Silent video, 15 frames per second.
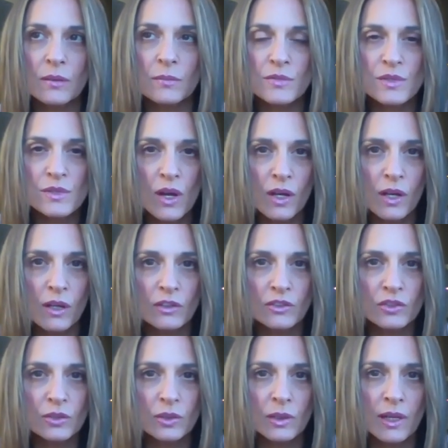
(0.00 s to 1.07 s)

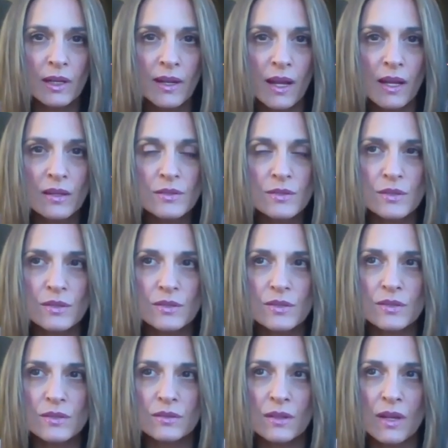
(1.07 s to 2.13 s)
psychological analysis
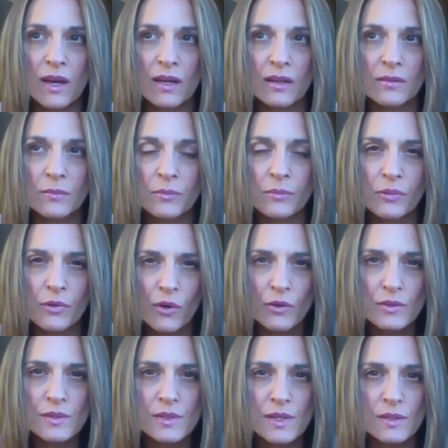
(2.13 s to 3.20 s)
and
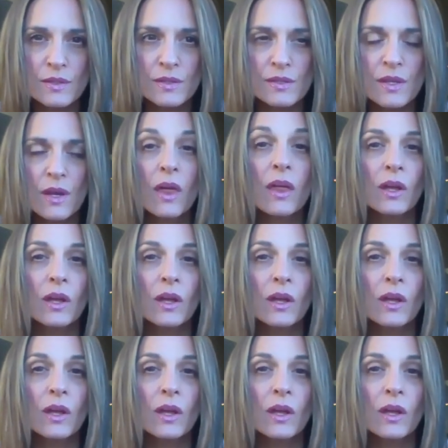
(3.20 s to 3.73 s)
process